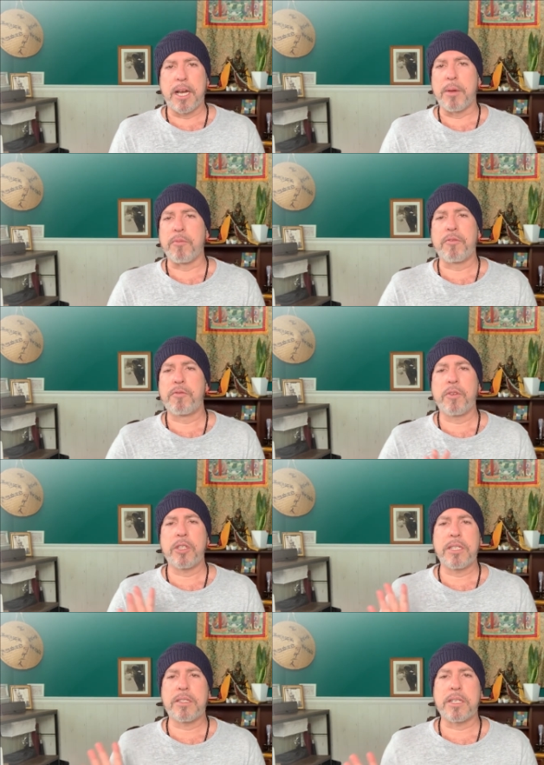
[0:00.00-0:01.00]
I am
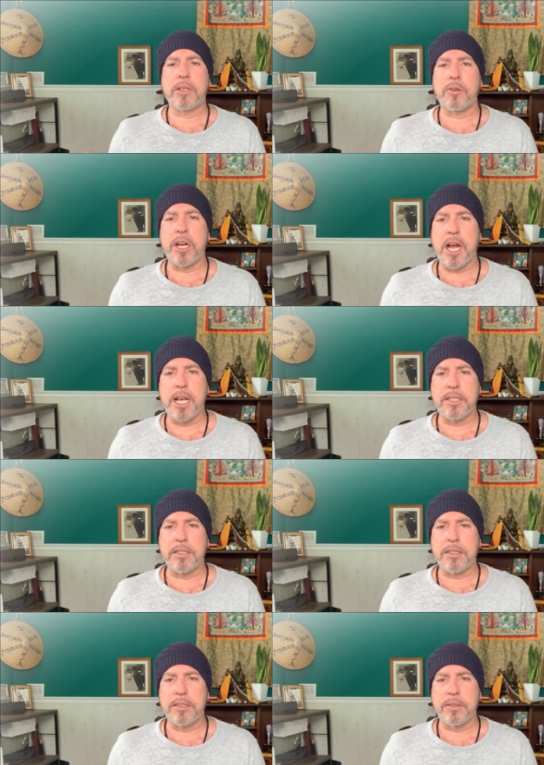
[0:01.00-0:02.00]
fully
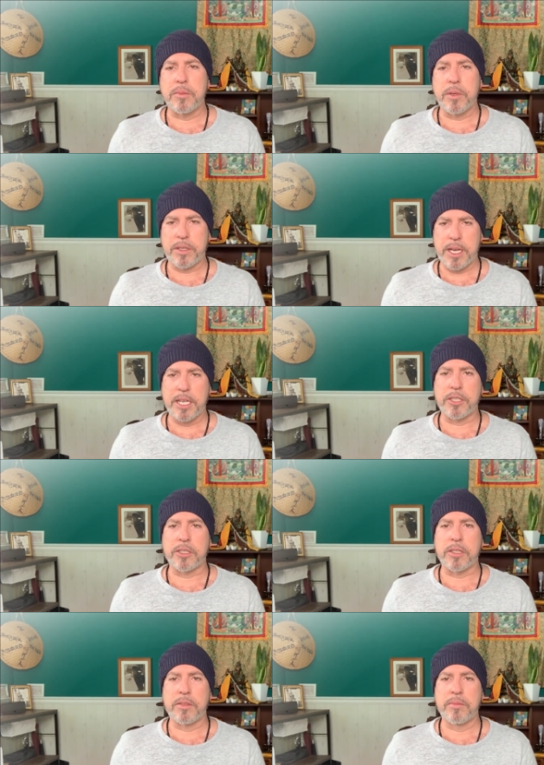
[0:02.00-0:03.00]
synchronized with
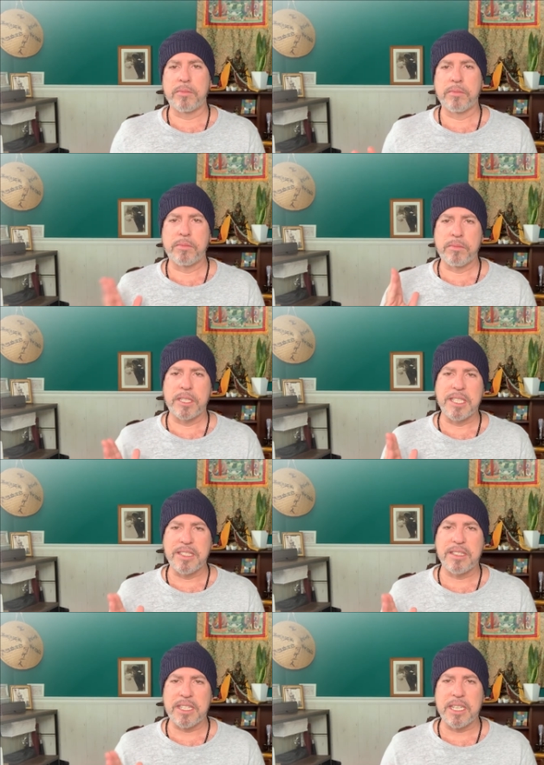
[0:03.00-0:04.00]
nature, in
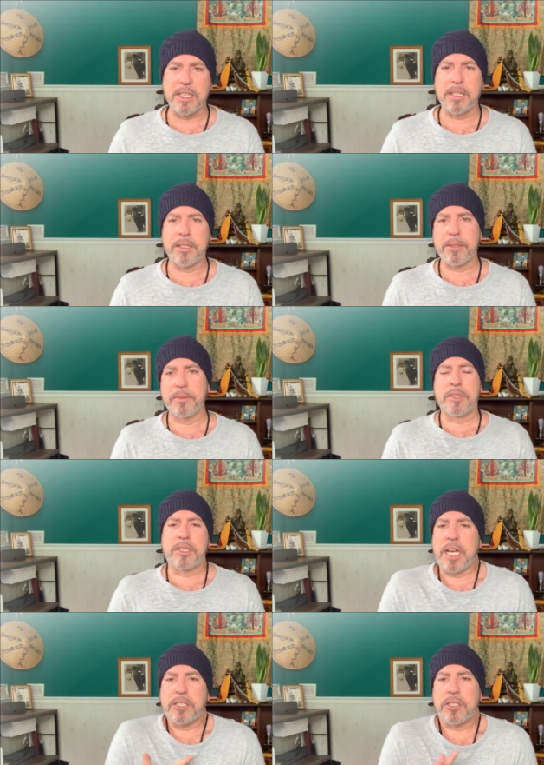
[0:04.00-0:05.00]
sync. It's
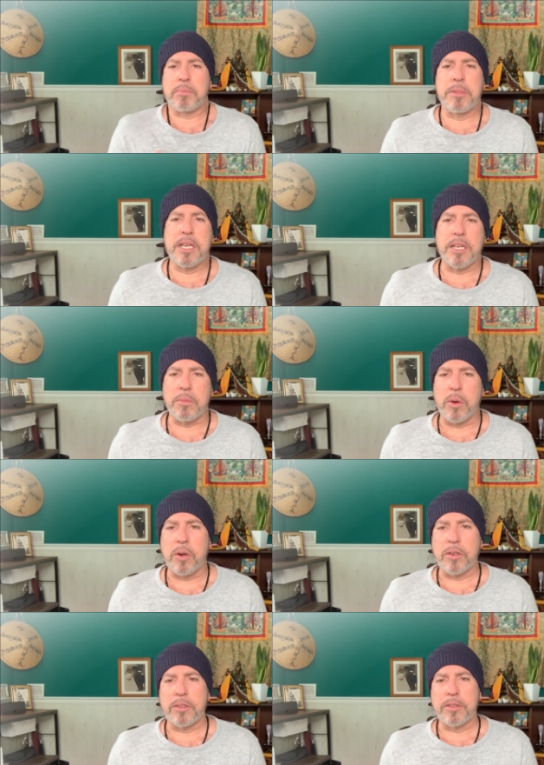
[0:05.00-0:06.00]
not just me
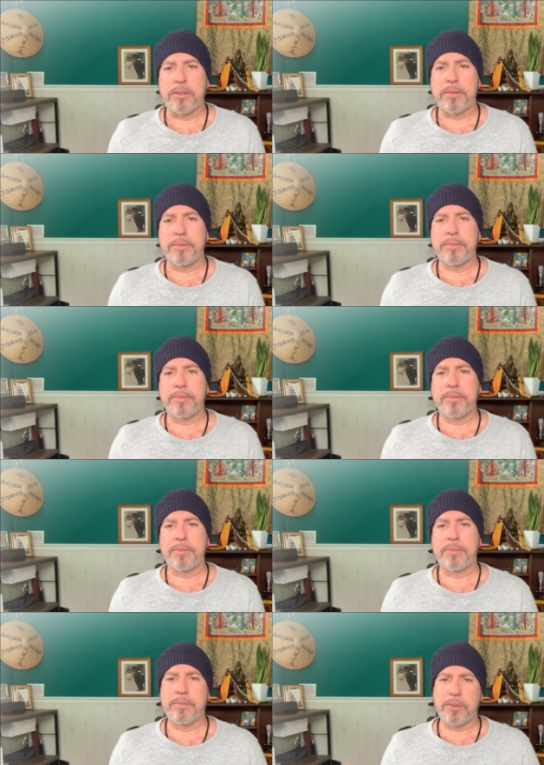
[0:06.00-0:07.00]
anymore,
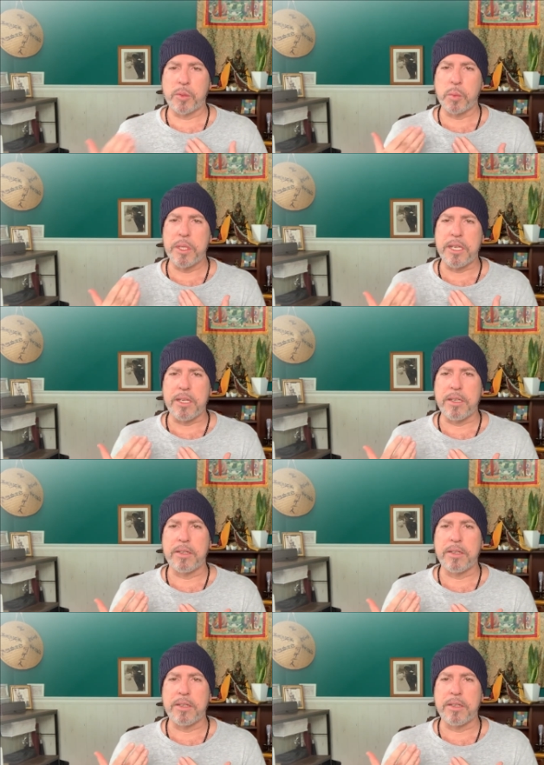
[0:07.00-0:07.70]
it's we.